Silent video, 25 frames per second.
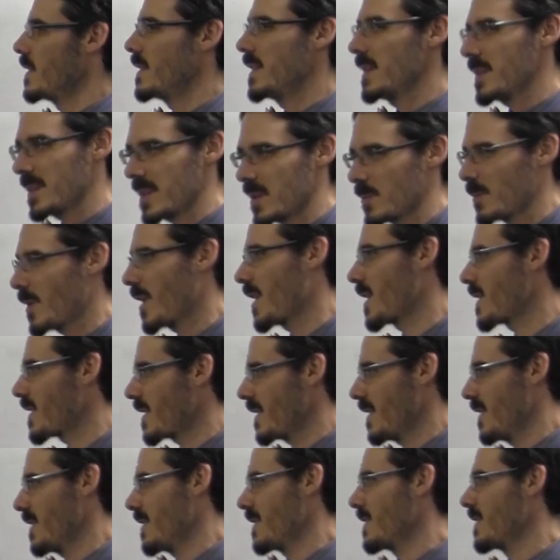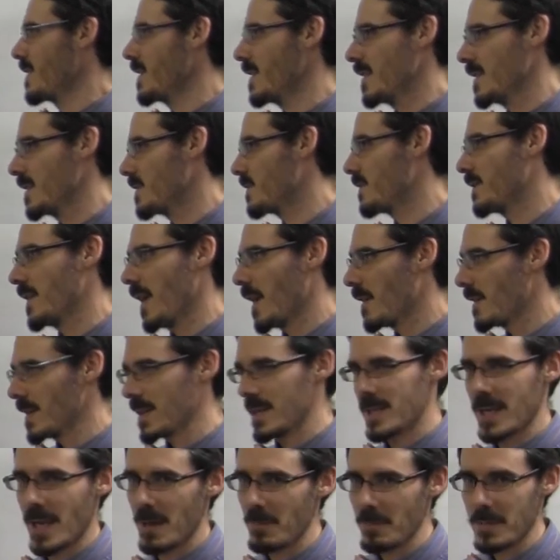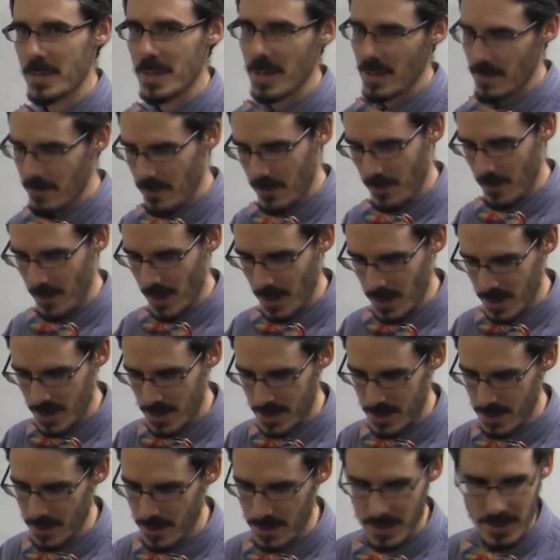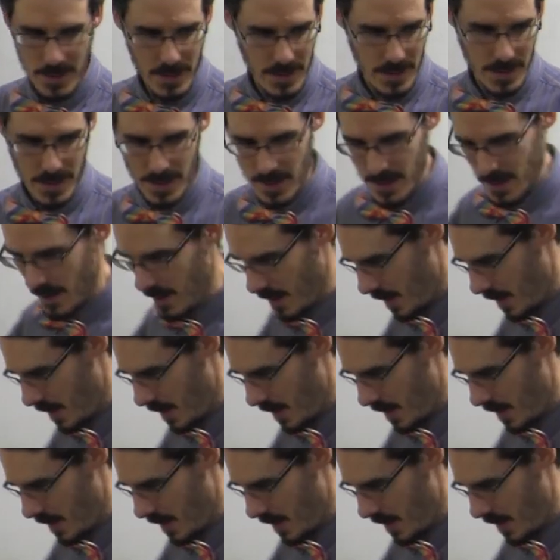This one is very tempting for my students